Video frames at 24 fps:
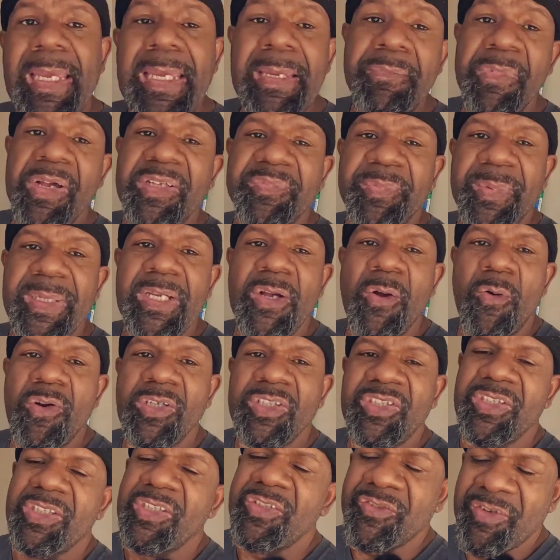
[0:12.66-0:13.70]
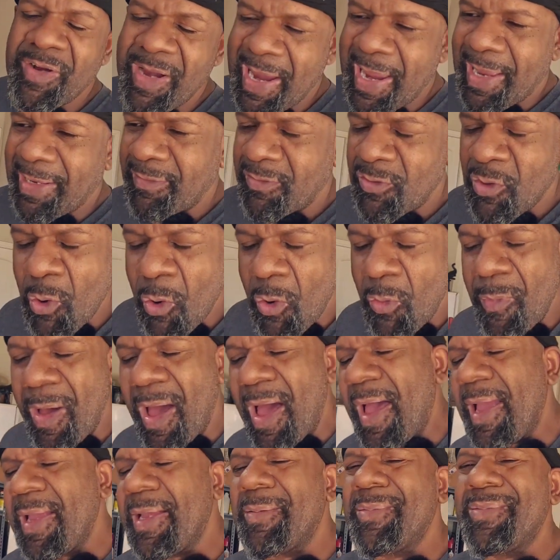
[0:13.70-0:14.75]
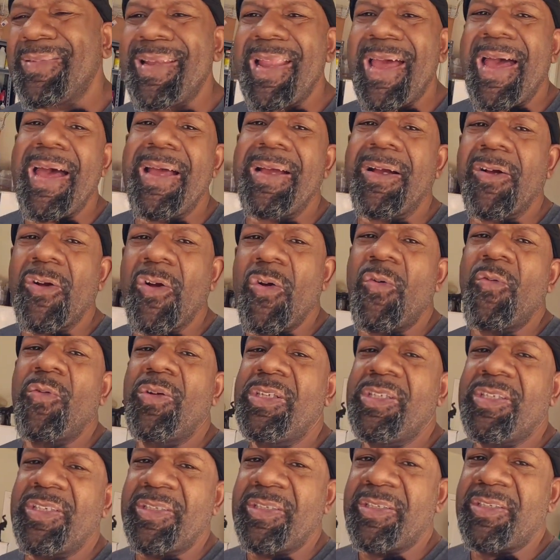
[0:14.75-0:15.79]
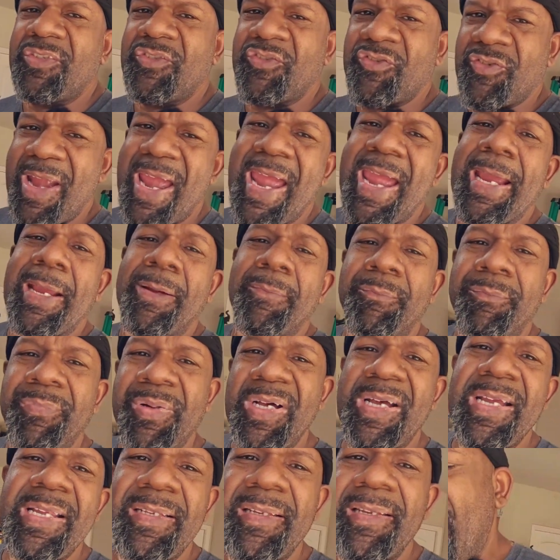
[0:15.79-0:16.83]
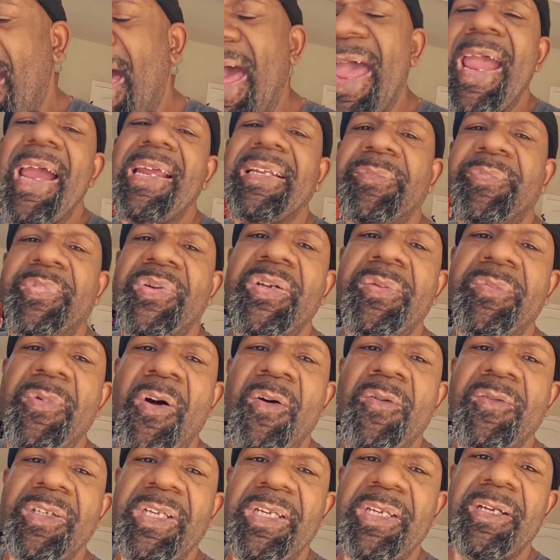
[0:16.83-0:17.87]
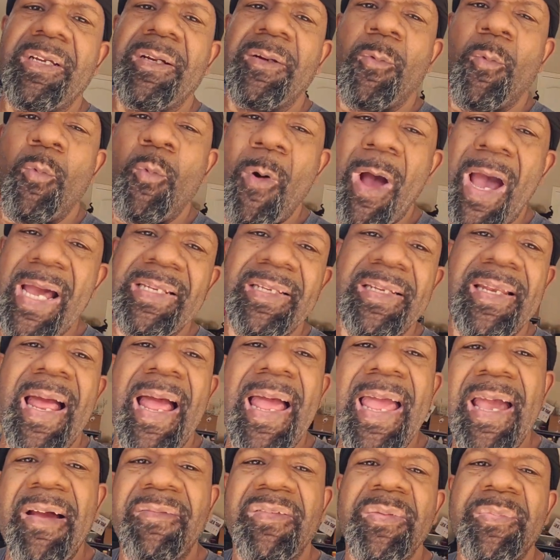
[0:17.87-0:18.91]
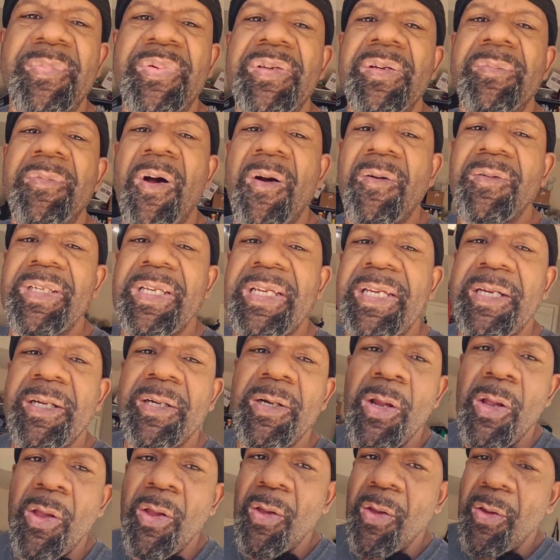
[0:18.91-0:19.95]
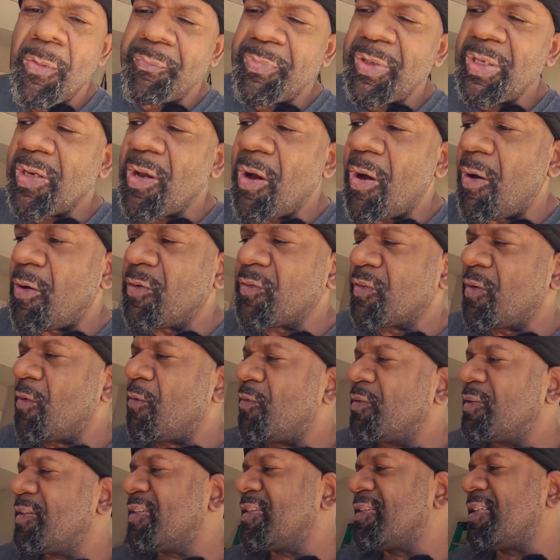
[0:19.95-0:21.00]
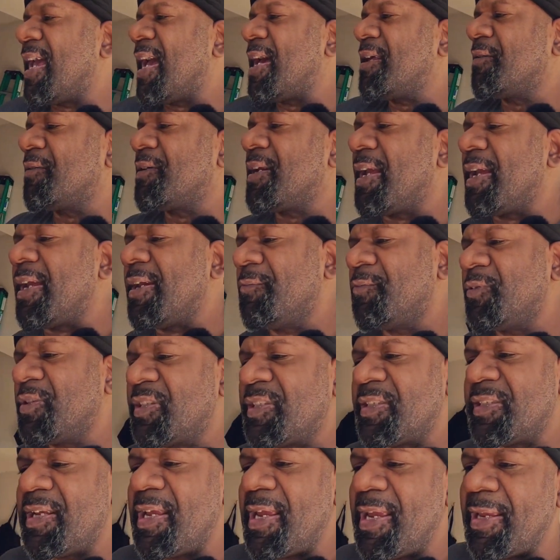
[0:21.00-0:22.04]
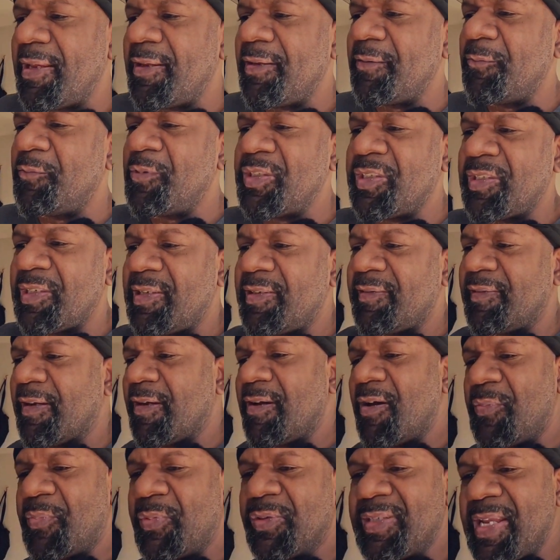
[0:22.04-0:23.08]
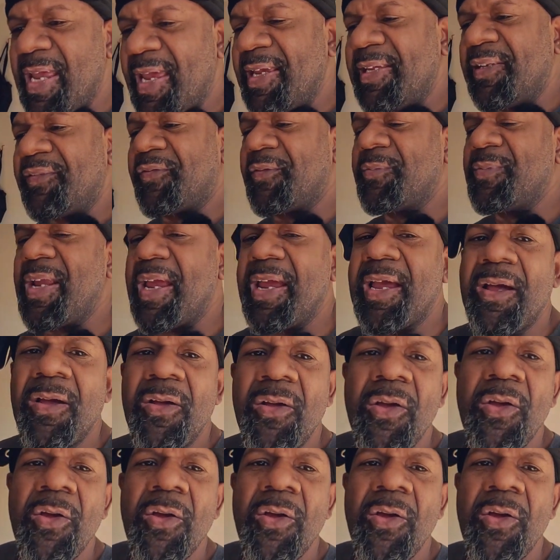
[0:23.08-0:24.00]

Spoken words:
he must be going to the track. No, I am not going to the track, but I had to put them on here. Why did I have to put them on here? Because on Saturday, which is a couple days from now,